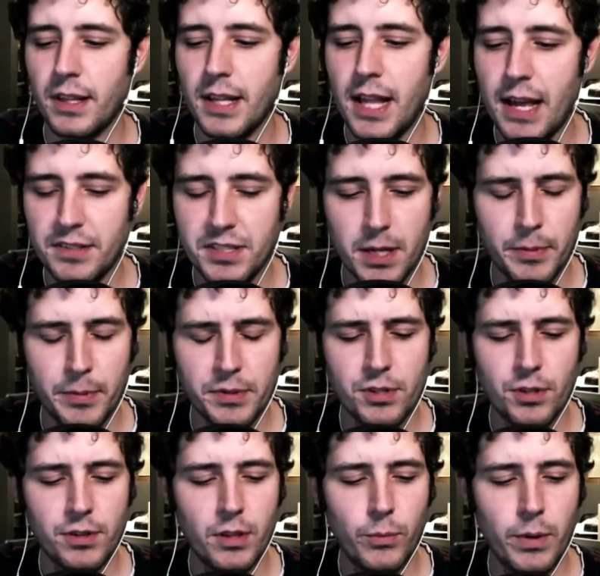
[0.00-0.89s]
So the last
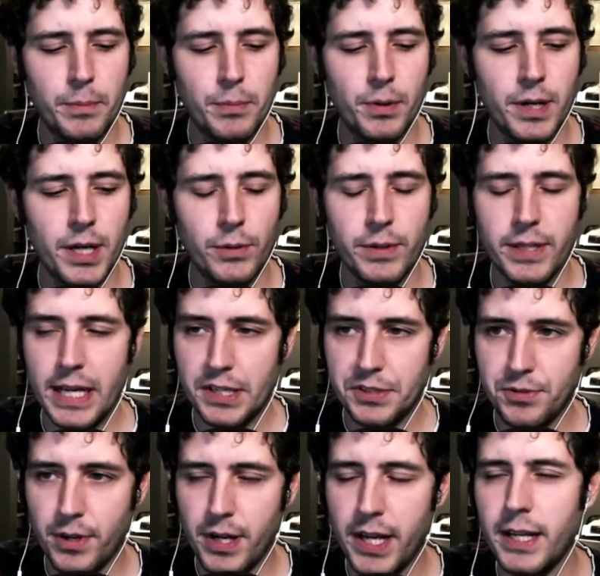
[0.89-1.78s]
episode that we put
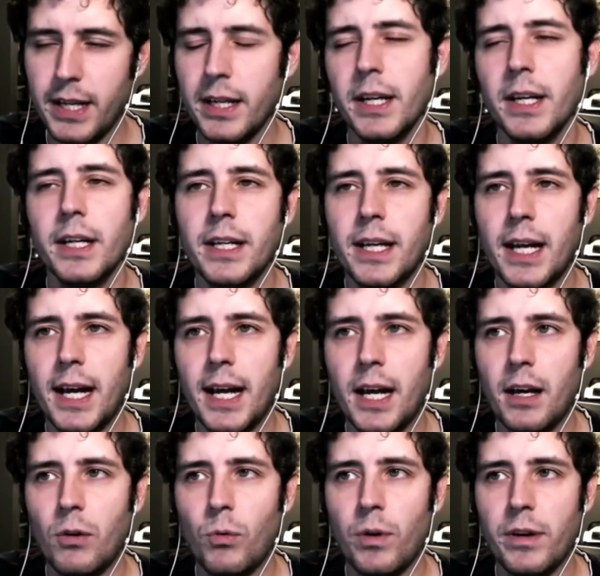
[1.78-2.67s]
out yesterday
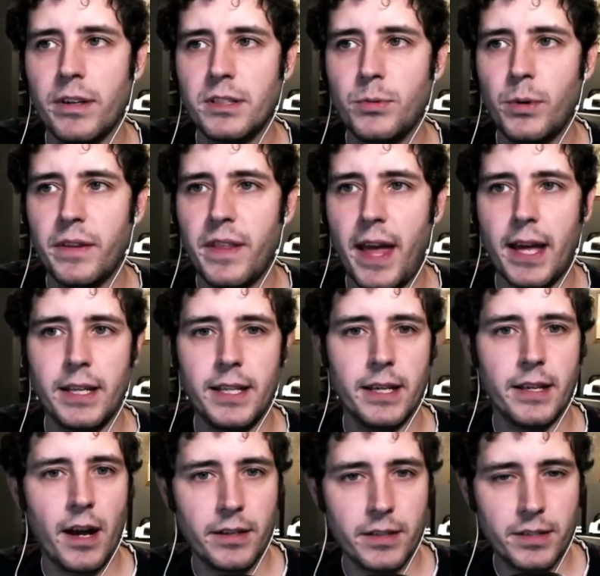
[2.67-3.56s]
uh, was with
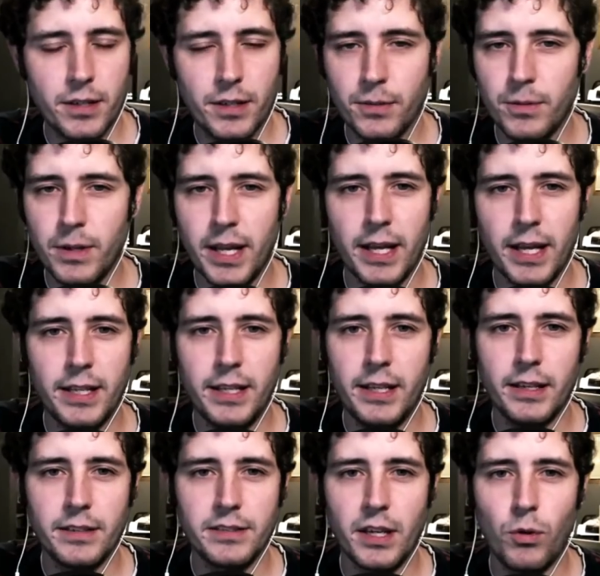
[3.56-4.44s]
Andy Anatko,
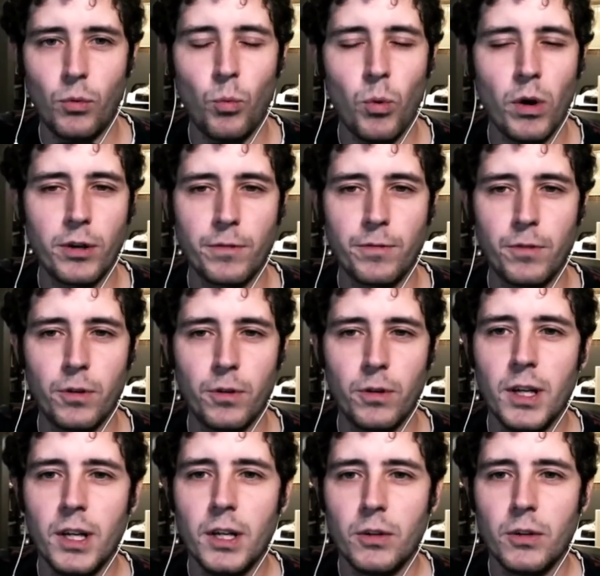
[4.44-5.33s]
and he is a
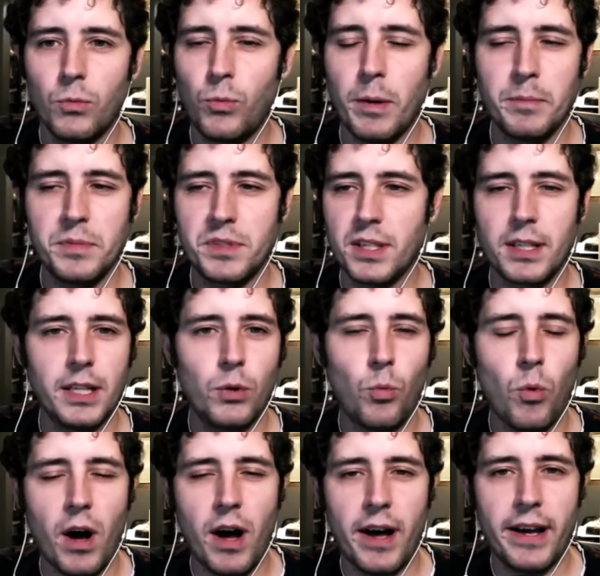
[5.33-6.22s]
wonderful,
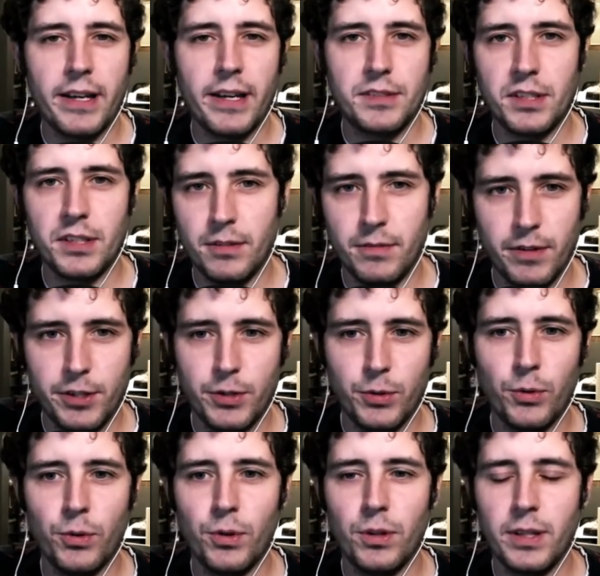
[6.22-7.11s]
whimsically wise
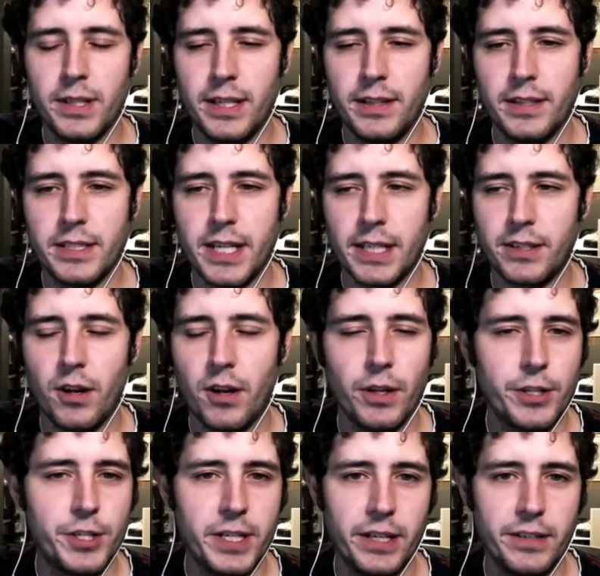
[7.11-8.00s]
individual in the
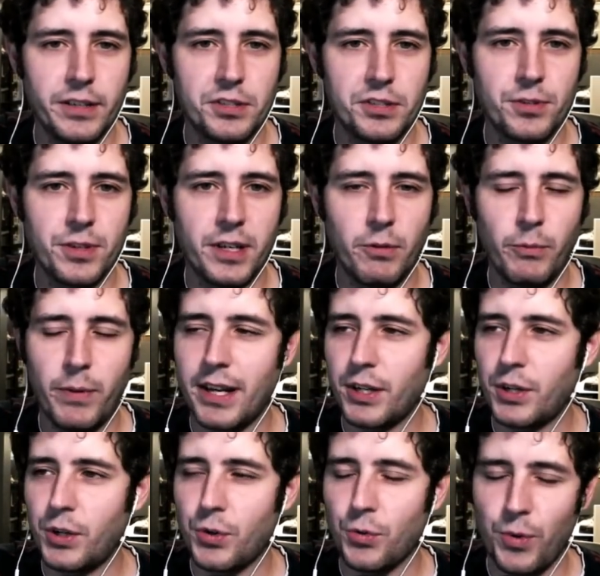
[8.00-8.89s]
technology industry,
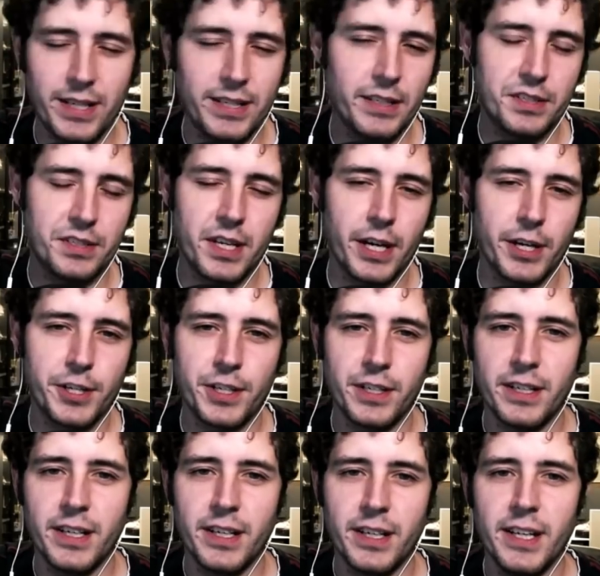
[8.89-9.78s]
and we had a great
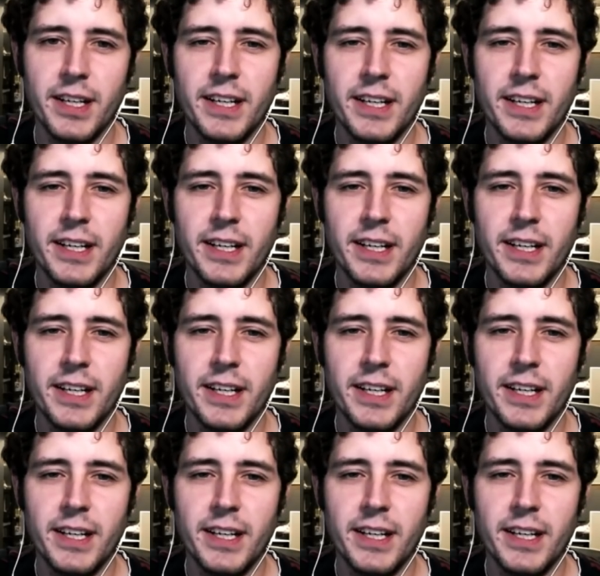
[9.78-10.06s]
discussion.